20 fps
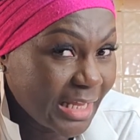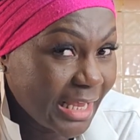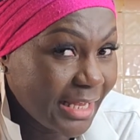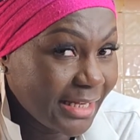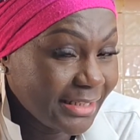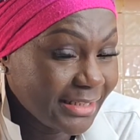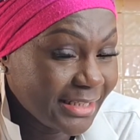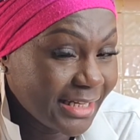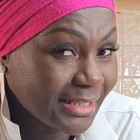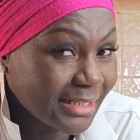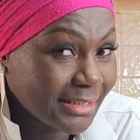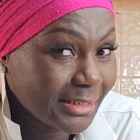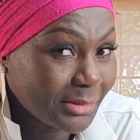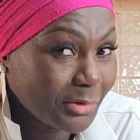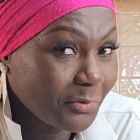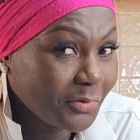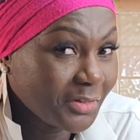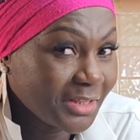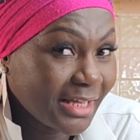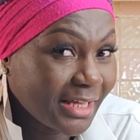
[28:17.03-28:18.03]
intention
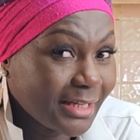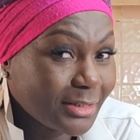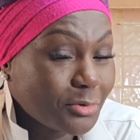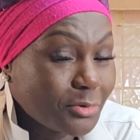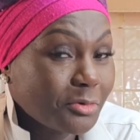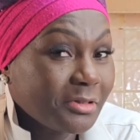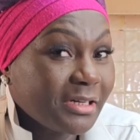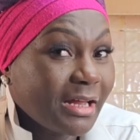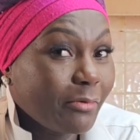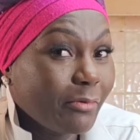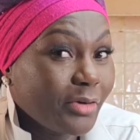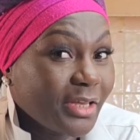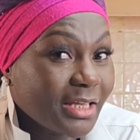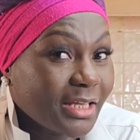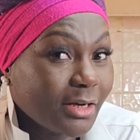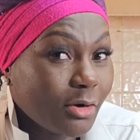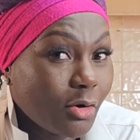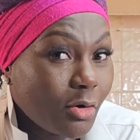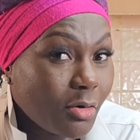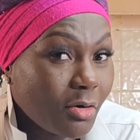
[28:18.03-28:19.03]
over there so that we
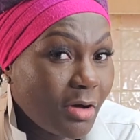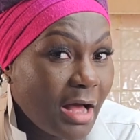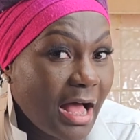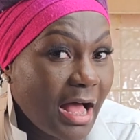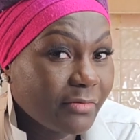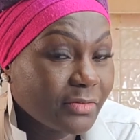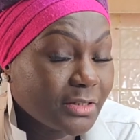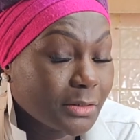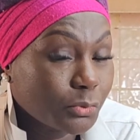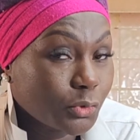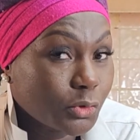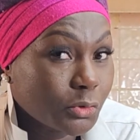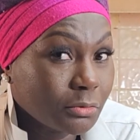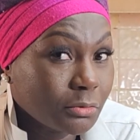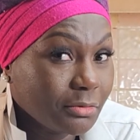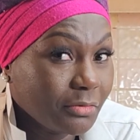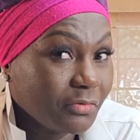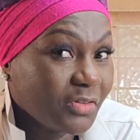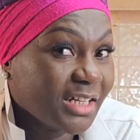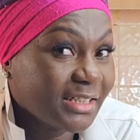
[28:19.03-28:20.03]
can all have some
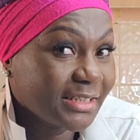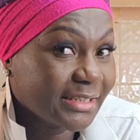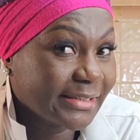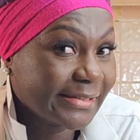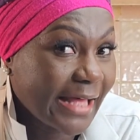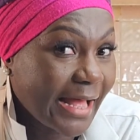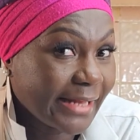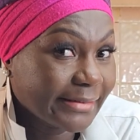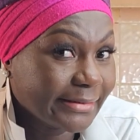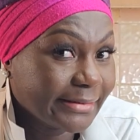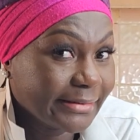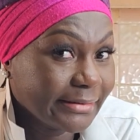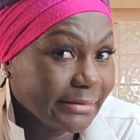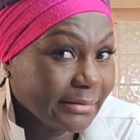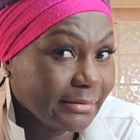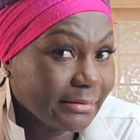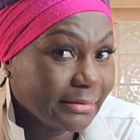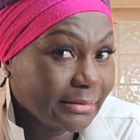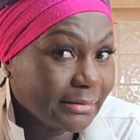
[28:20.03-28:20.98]
sort of understanding?